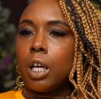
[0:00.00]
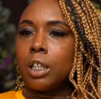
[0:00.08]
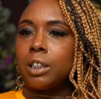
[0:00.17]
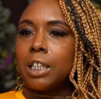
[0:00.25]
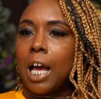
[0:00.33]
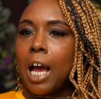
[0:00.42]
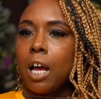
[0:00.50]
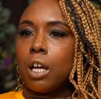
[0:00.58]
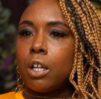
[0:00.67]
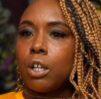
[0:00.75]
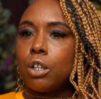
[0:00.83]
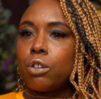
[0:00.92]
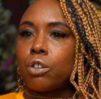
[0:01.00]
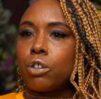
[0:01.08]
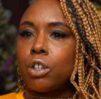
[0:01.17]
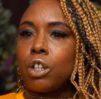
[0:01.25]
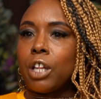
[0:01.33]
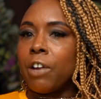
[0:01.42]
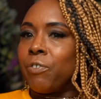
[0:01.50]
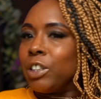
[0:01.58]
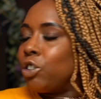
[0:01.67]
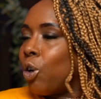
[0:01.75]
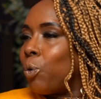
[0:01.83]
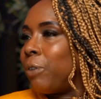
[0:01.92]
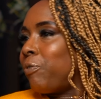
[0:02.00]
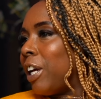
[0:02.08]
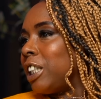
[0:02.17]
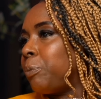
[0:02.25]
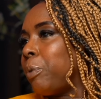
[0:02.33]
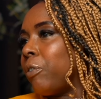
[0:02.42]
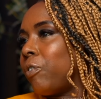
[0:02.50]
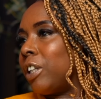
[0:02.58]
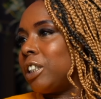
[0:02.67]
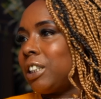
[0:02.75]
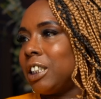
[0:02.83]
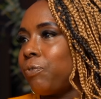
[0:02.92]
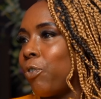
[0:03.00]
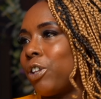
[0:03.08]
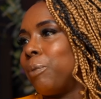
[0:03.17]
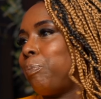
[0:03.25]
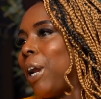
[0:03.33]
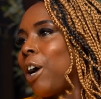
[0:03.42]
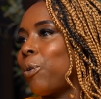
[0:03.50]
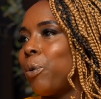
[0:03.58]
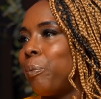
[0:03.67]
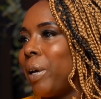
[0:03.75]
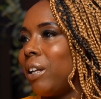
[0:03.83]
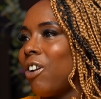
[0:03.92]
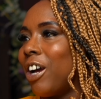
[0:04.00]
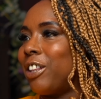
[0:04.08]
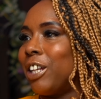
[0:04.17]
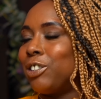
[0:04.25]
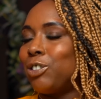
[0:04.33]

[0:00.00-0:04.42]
is that there is no lived experiences right. for the black women. Like